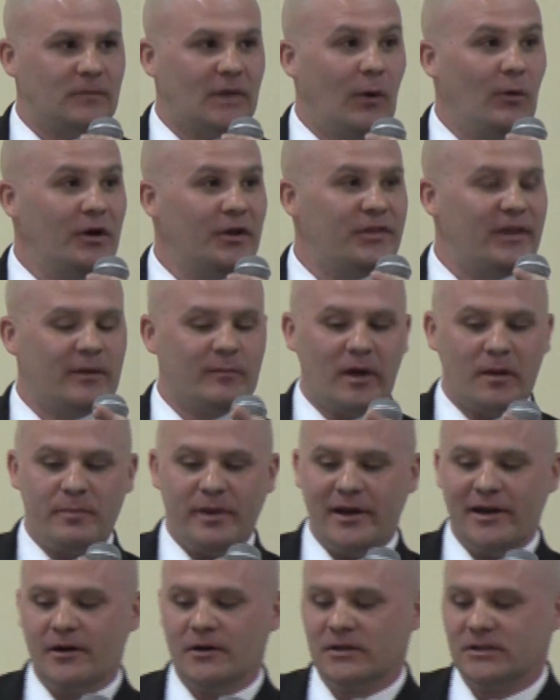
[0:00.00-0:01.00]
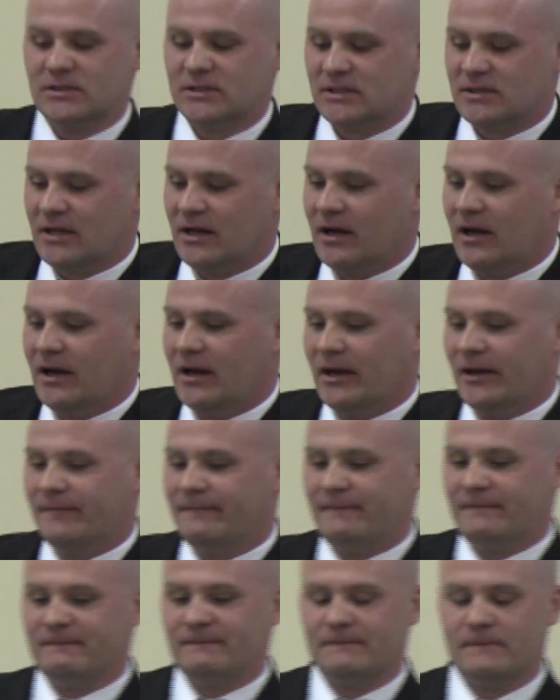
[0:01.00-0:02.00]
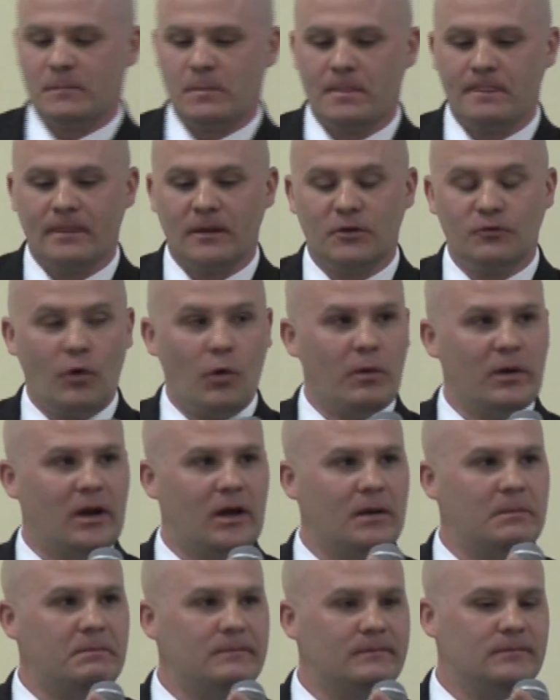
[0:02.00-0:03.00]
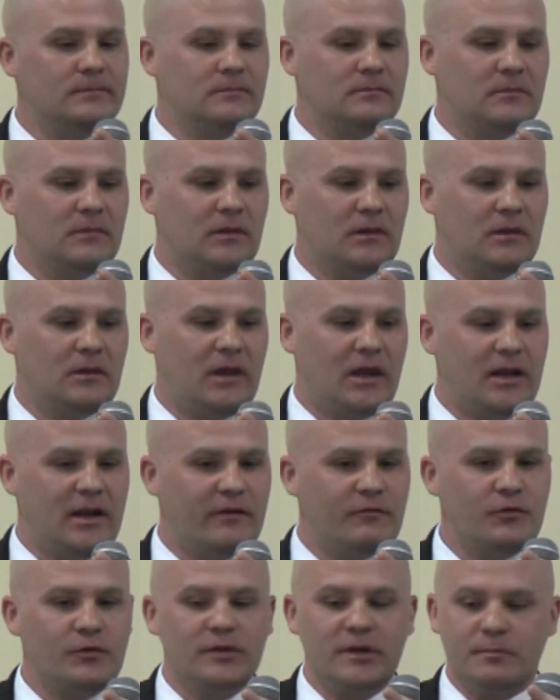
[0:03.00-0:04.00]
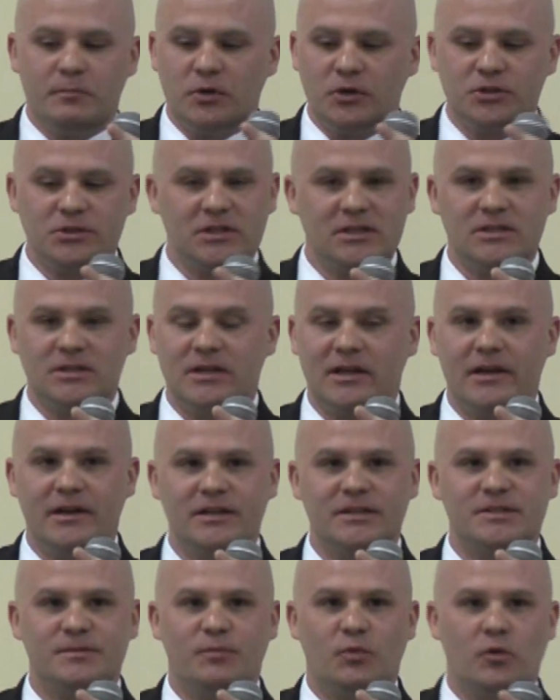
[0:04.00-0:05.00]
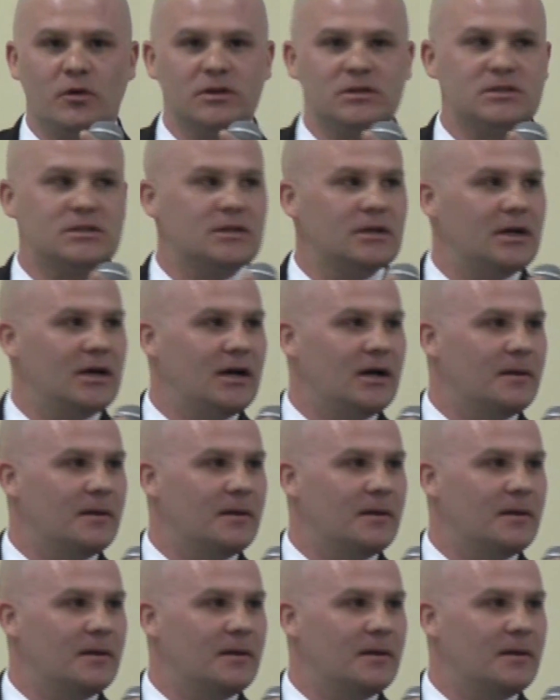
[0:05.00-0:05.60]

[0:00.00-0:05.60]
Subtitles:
I want to thank my parents. Growing up, they never really pushed us into any sports.